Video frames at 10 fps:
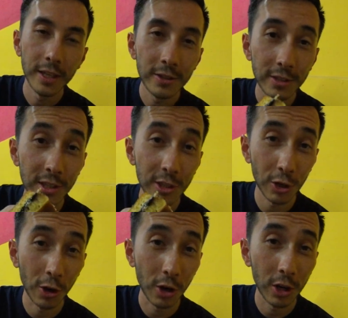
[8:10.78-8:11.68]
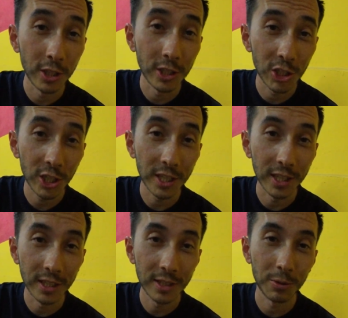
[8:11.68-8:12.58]
Here is the chocolate and
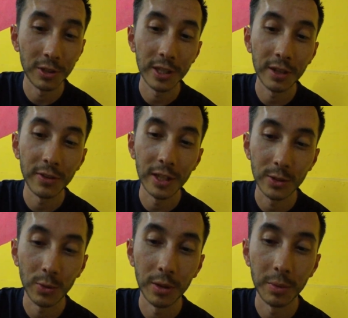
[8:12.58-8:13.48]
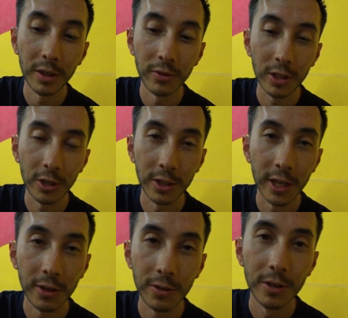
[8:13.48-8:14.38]
cheese. We're going to give this one a bit of a go
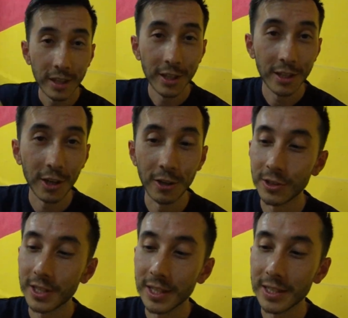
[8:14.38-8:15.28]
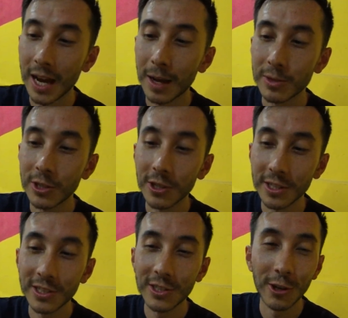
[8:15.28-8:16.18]
now. Here goes. It's absolutely
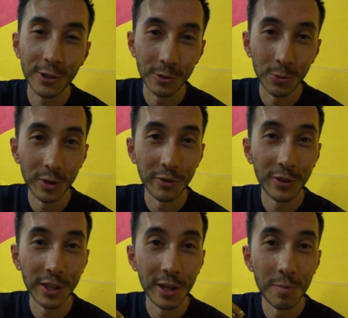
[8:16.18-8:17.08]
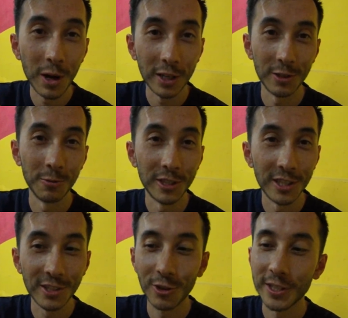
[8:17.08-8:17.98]
sodden with the butter, which
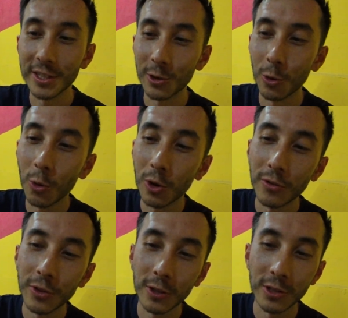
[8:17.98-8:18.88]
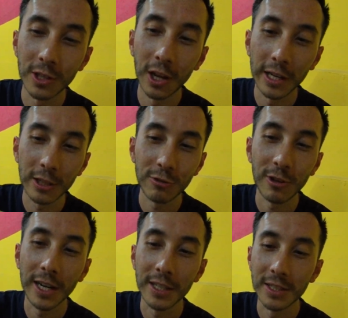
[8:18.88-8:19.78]
has gone into all of those like
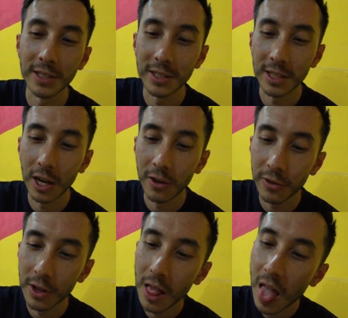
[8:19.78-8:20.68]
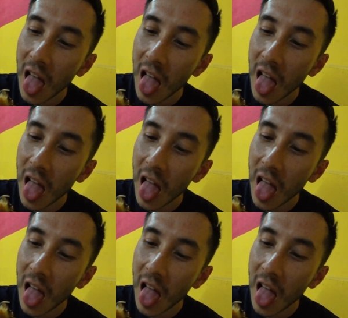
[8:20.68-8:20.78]
cracks and stuff.